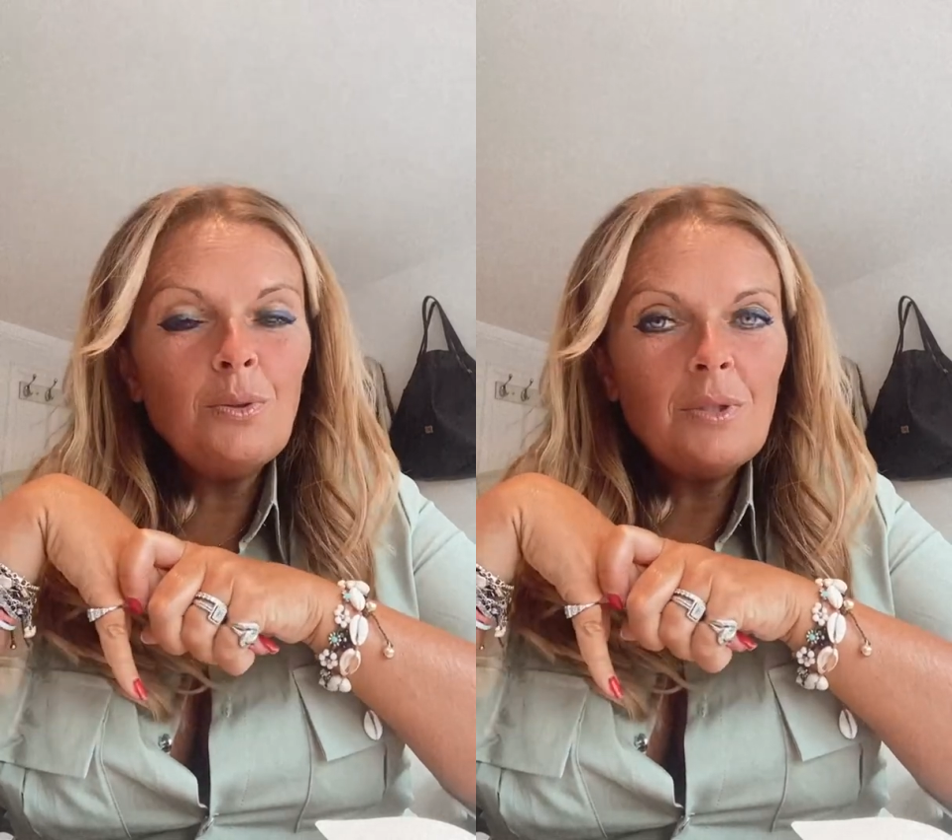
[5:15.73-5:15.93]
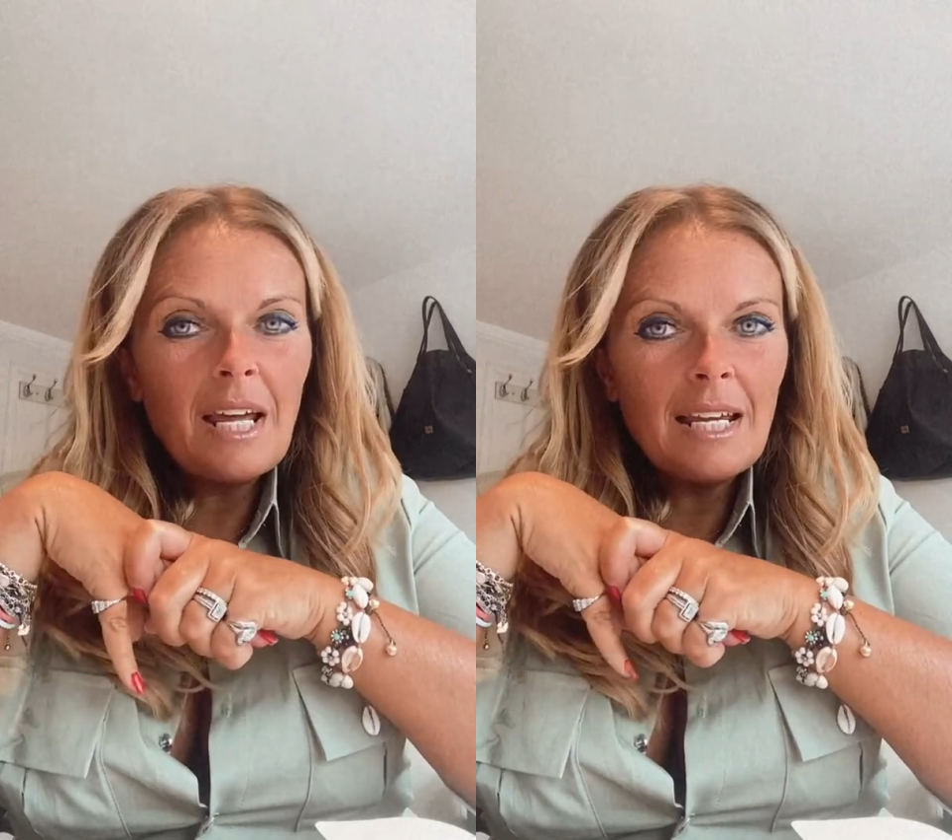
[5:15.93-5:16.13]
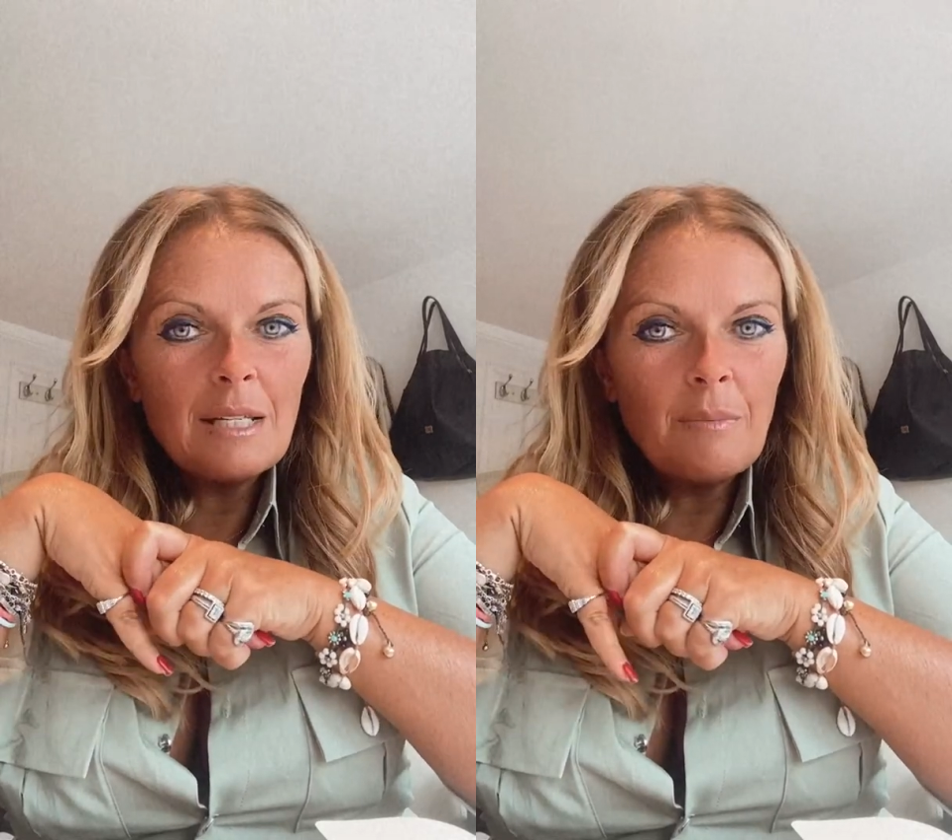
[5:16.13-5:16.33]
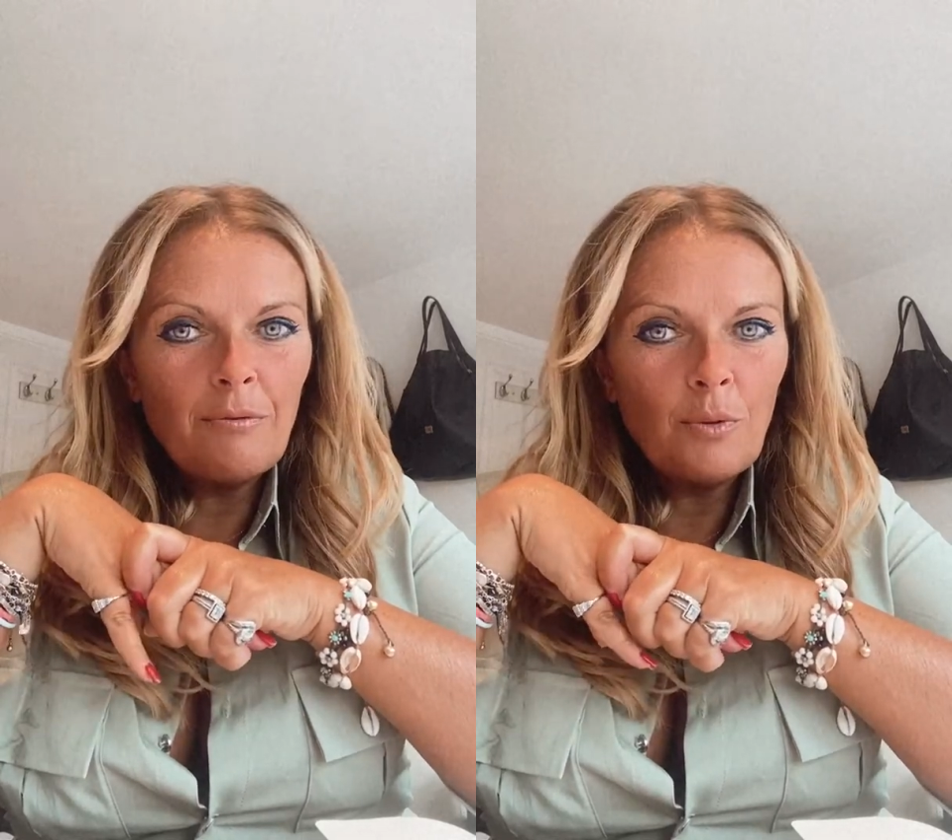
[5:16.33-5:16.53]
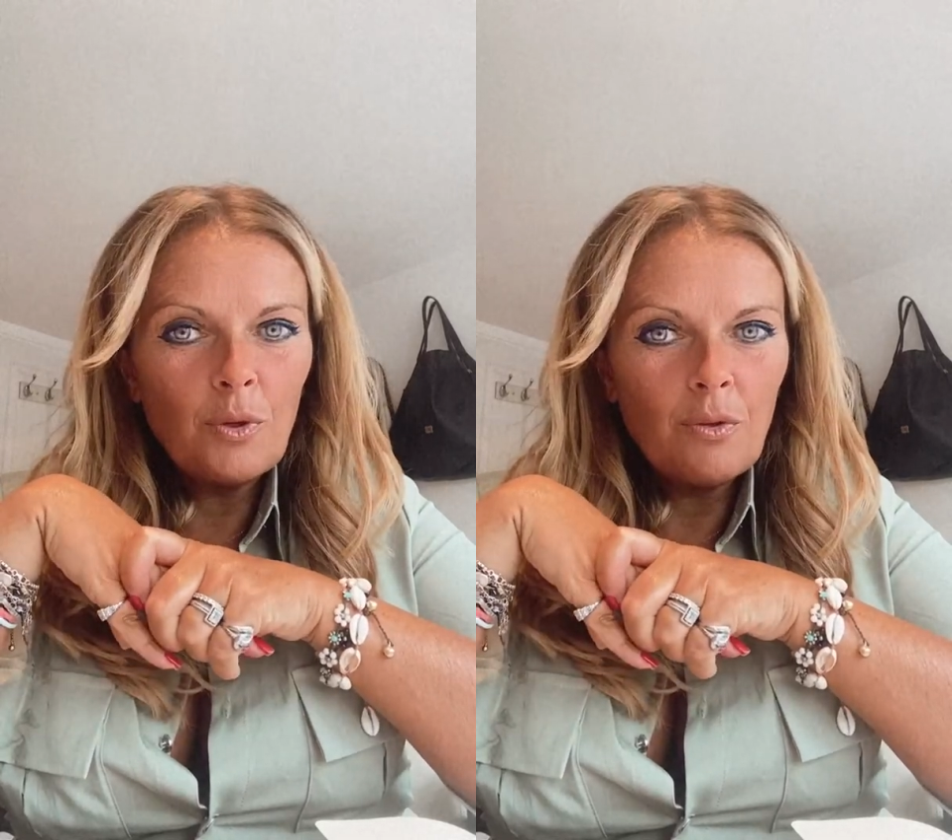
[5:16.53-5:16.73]
days
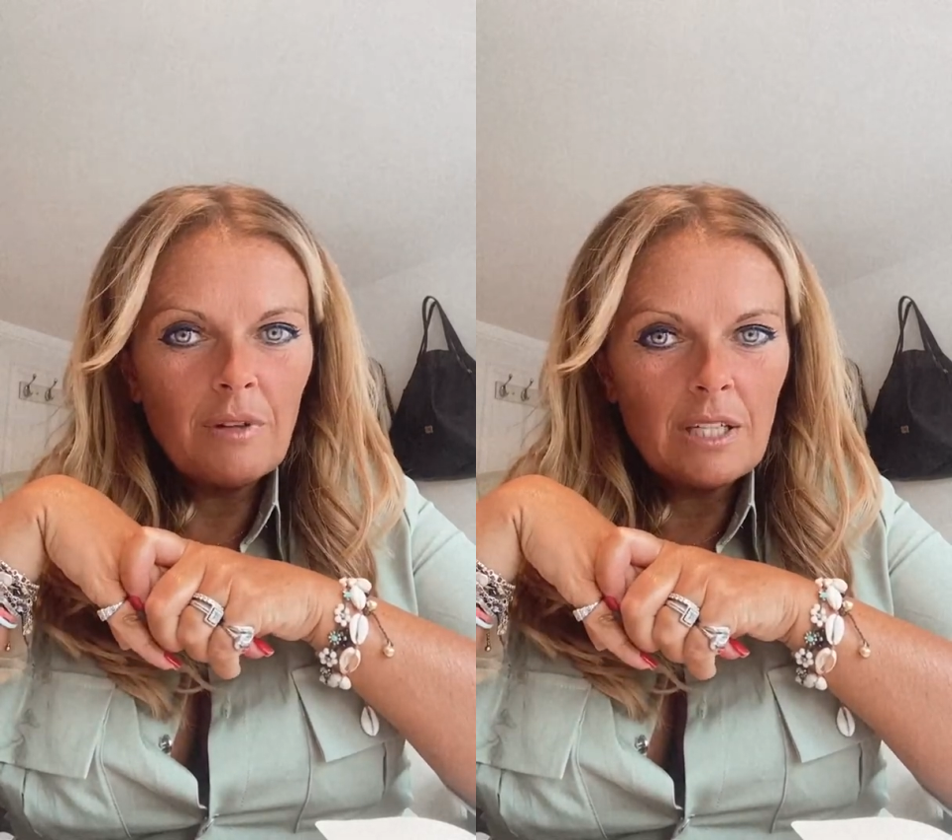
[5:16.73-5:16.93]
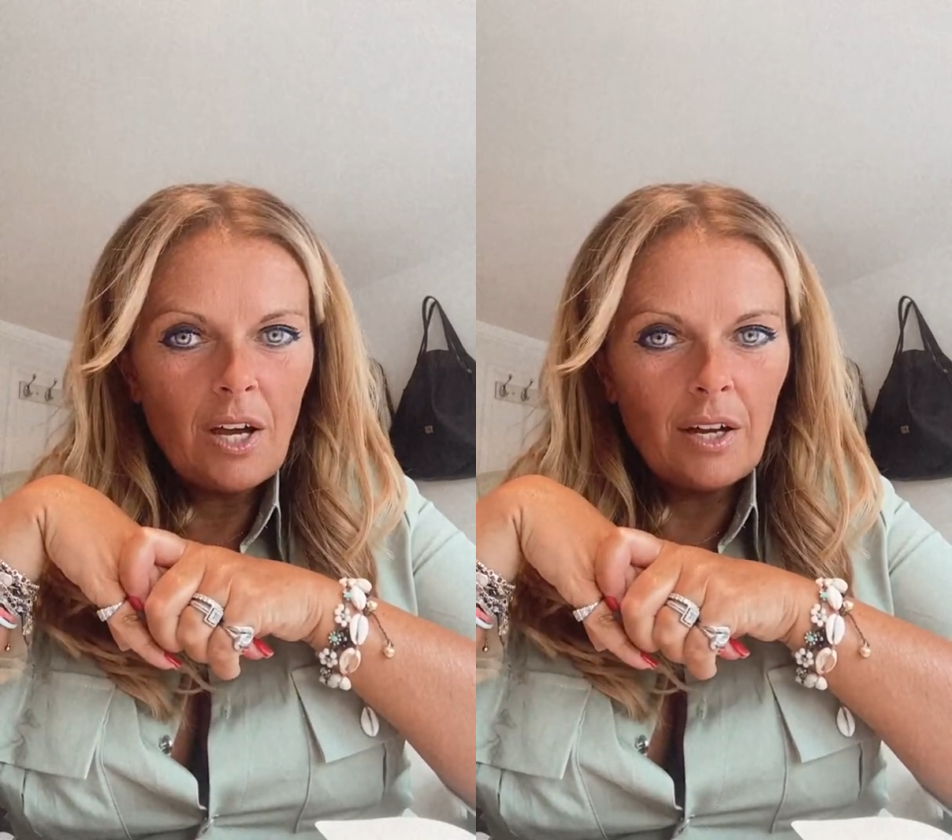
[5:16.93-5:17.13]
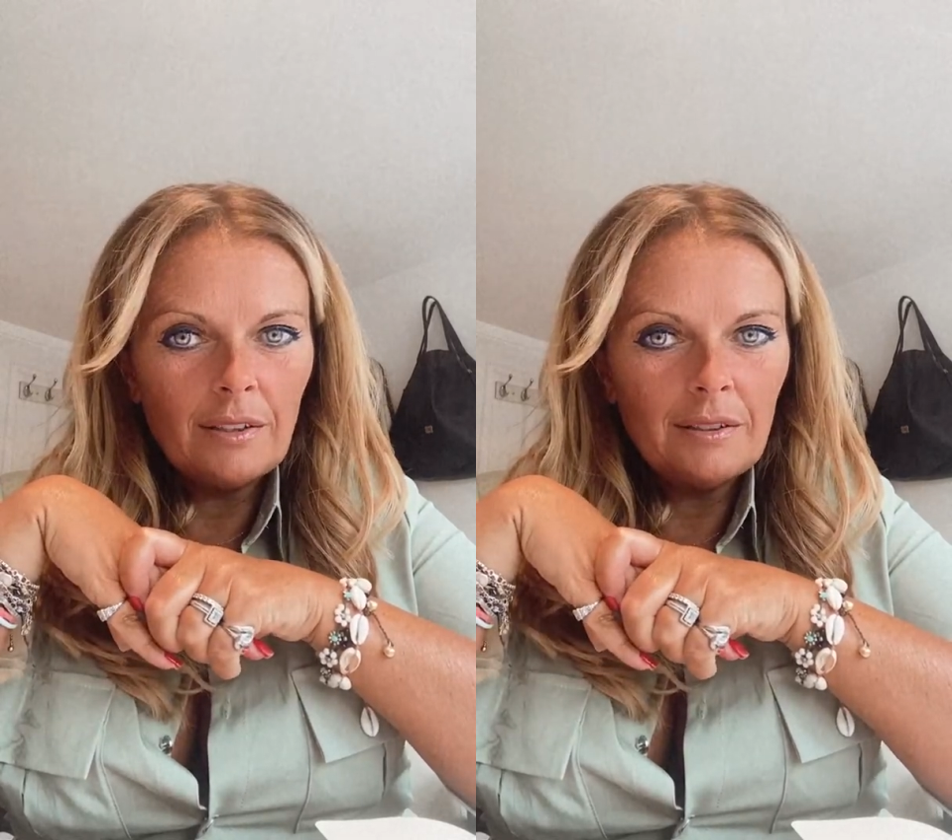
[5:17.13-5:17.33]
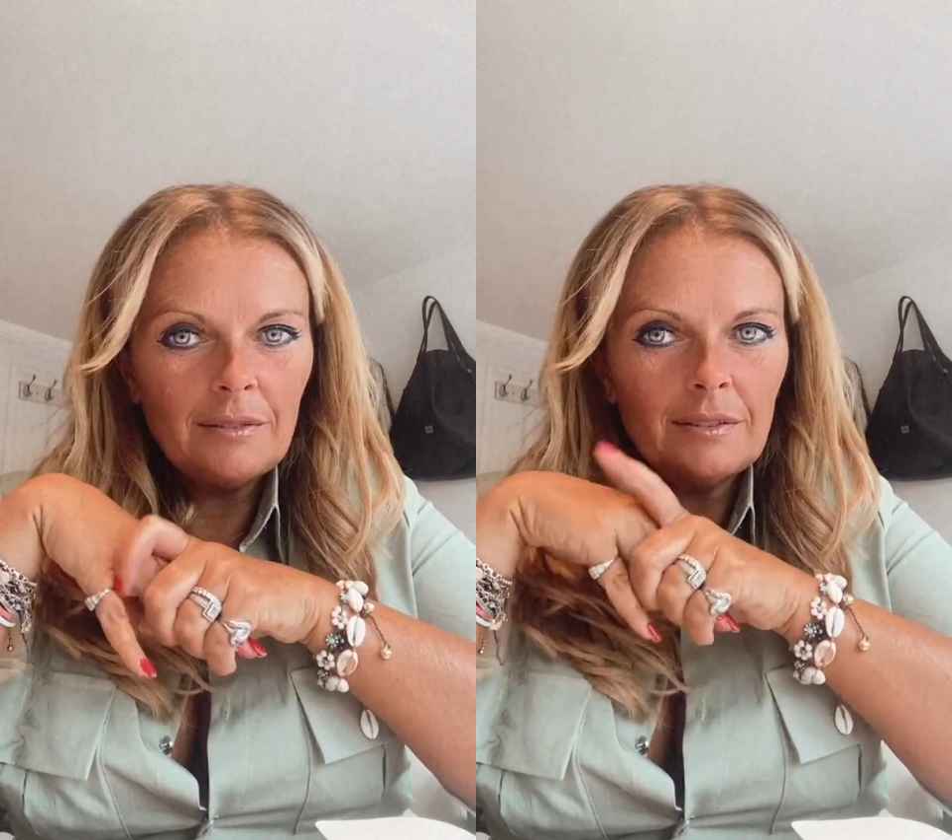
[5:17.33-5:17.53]
before you return,